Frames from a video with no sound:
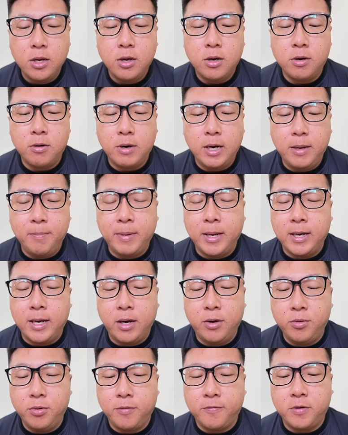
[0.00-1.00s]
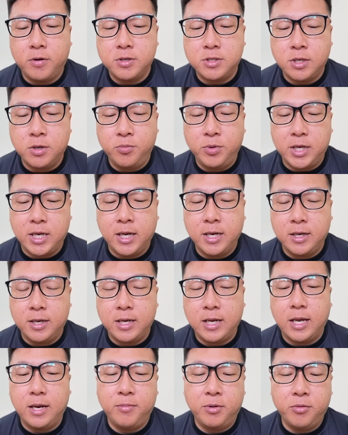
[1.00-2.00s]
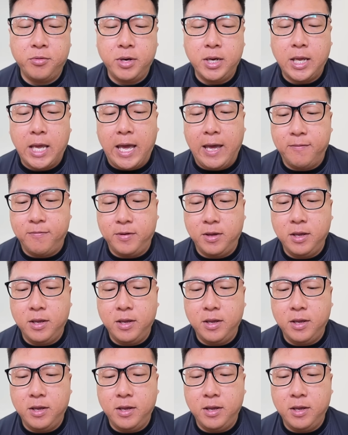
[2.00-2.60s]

Alright, but now of course we can't get it, we already have